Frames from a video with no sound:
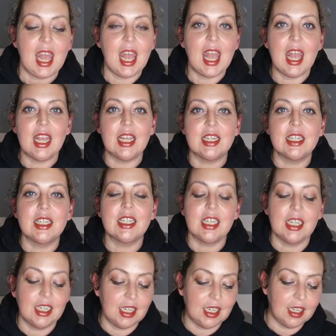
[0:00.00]

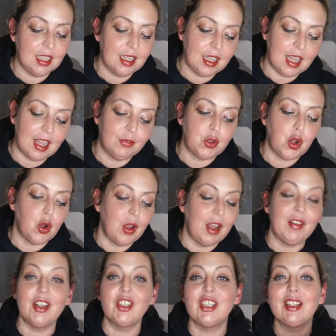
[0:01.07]
and I've
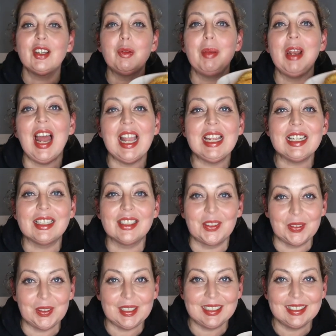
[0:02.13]
actually got a plate,
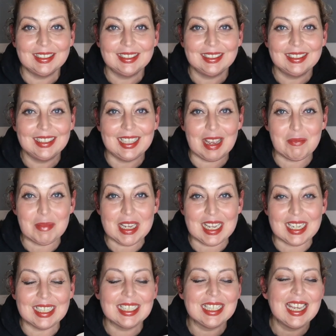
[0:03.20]
look. Get
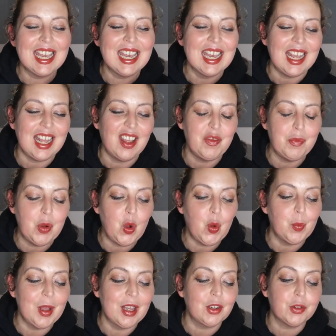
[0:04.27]
me. I've
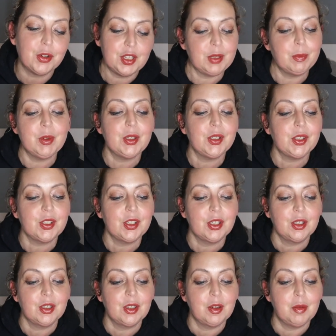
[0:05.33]
put my Christmas
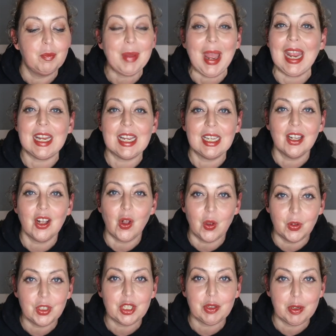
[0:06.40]
bake
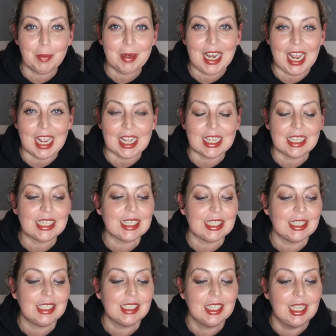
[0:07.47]
onto a plate.